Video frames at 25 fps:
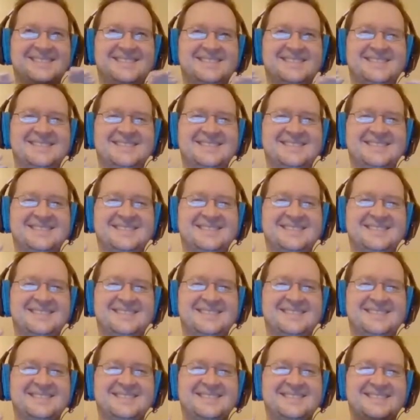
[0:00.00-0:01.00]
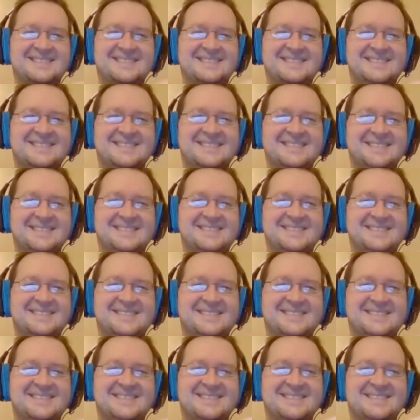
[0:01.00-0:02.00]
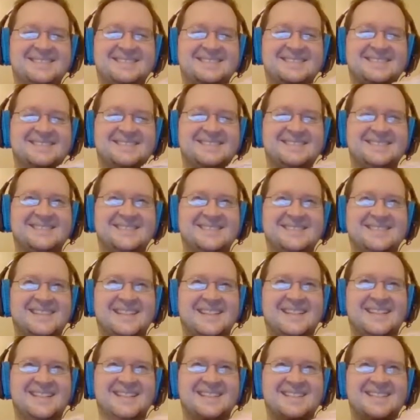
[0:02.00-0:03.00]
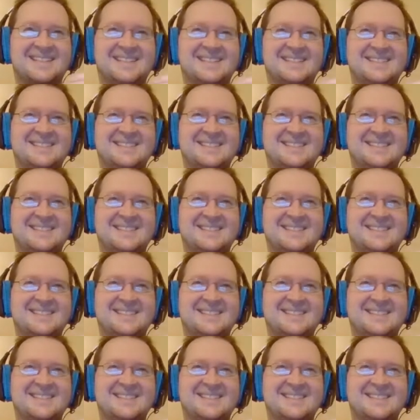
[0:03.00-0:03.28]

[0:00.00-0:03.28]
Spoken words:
[no speech]